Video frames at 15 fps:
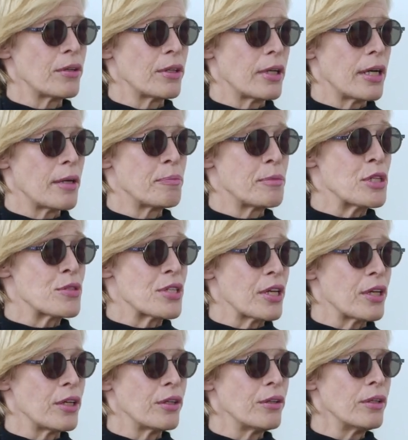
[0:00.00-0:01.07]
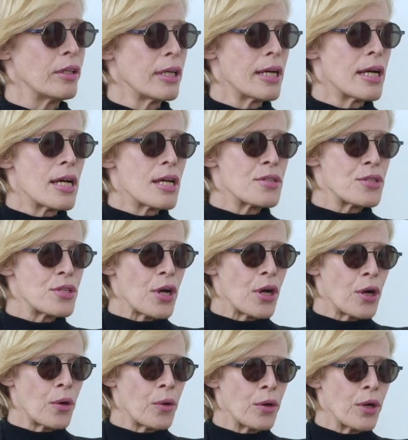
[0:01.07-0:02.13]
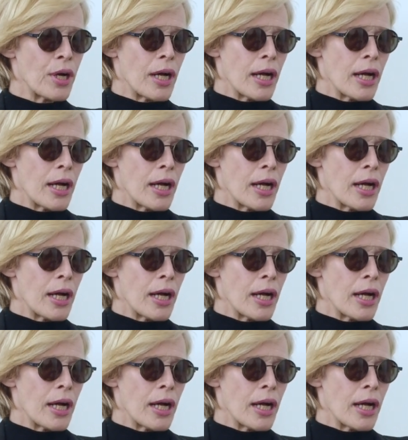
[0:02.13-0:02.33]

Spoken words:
abusing you. So,